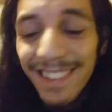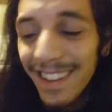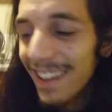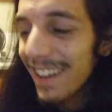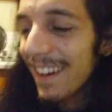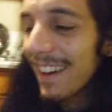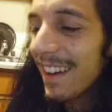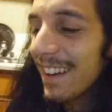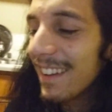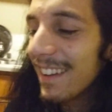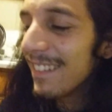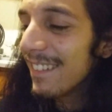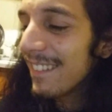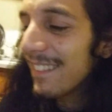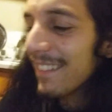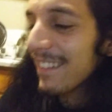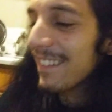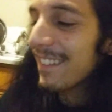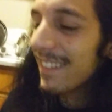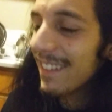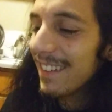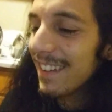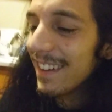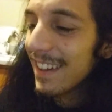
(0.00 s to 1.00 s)

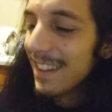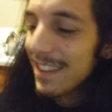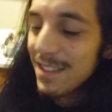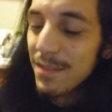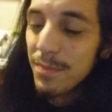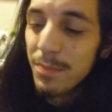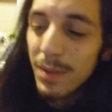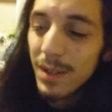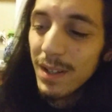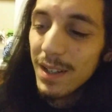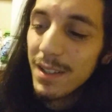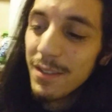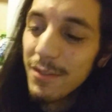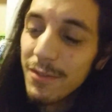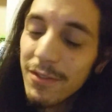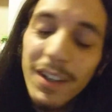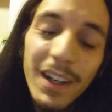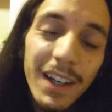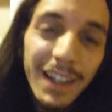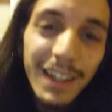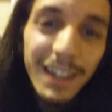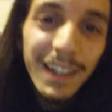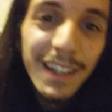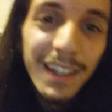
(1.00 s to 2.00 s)
And it's pretty
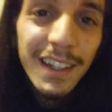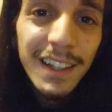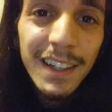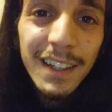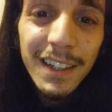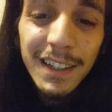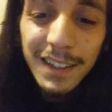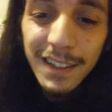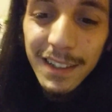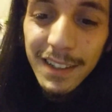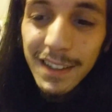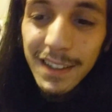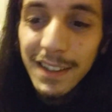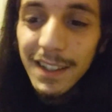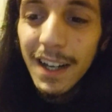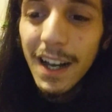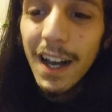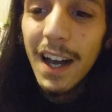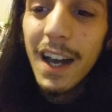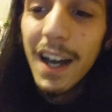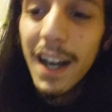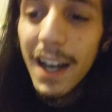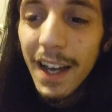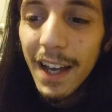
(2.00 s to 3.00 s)
funny
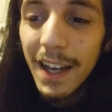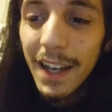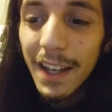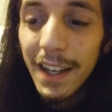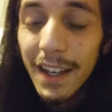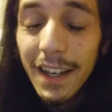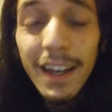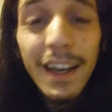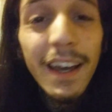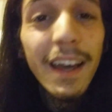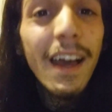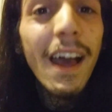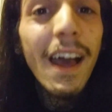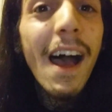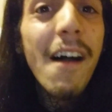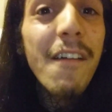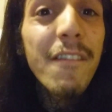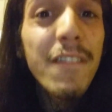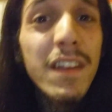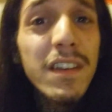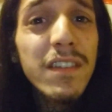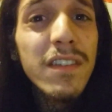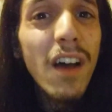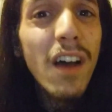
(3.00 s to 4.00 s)
I have
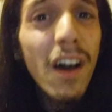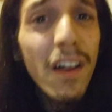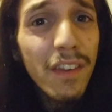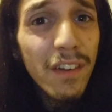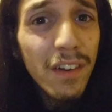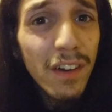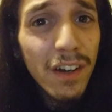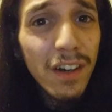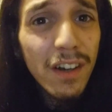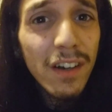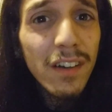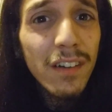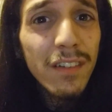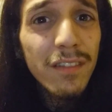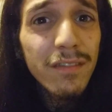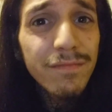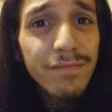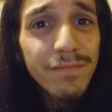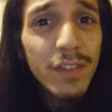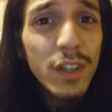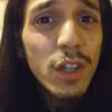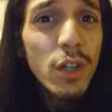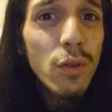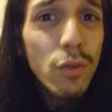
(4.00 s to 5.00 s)
this other
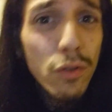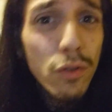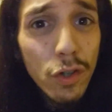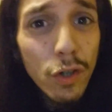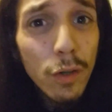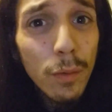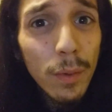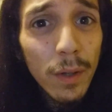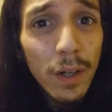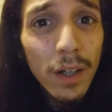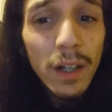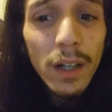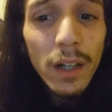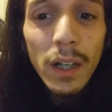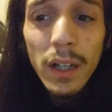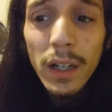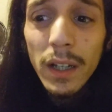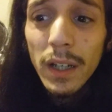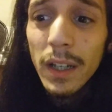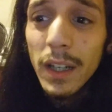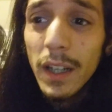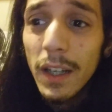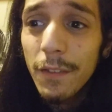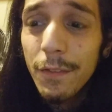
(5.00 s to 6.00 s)
YouTuber.
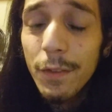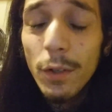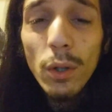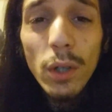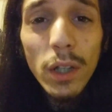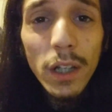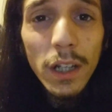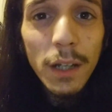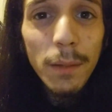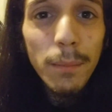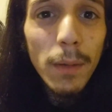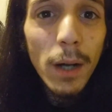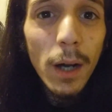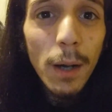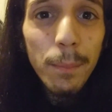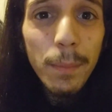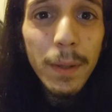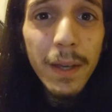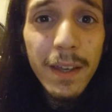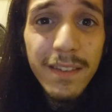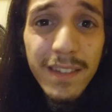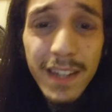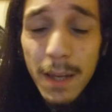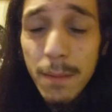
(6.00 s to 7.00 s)
If you look him up,
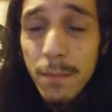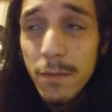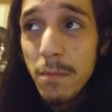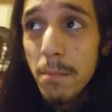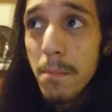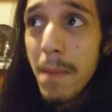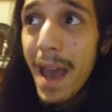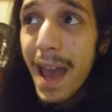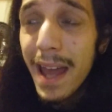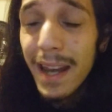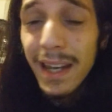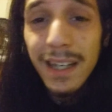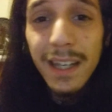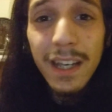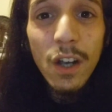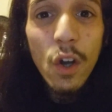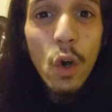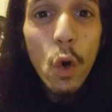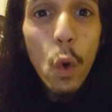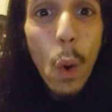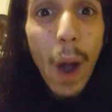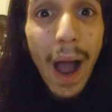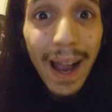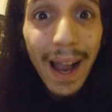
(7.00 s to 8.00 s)
his name's Manny
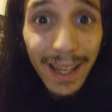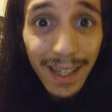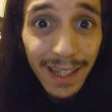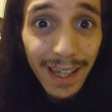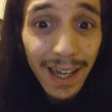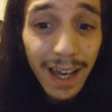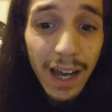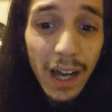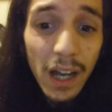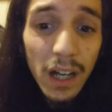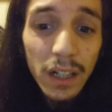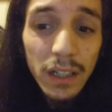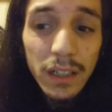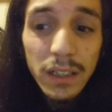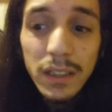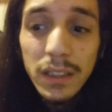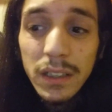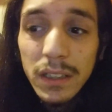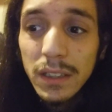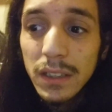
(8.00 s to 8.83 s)
Quackyao.